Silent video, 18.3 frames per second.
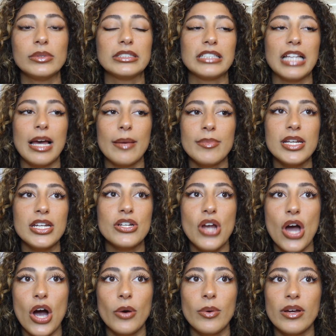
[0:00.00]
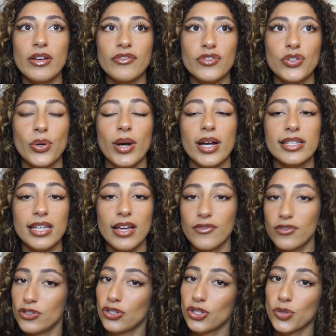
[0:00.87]
Let me know if you guys
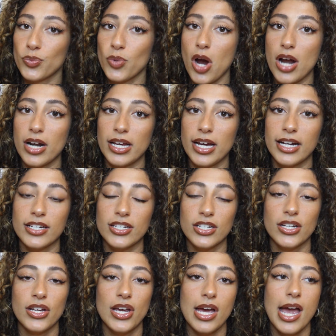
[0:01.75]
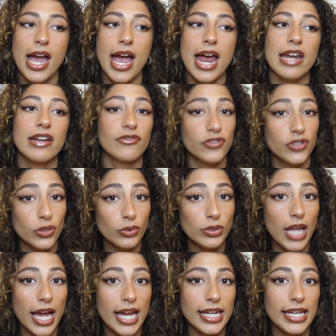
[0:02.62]
have used this product And if you
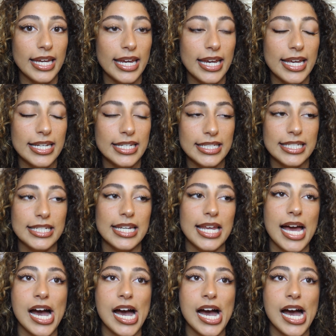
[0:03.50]
like it,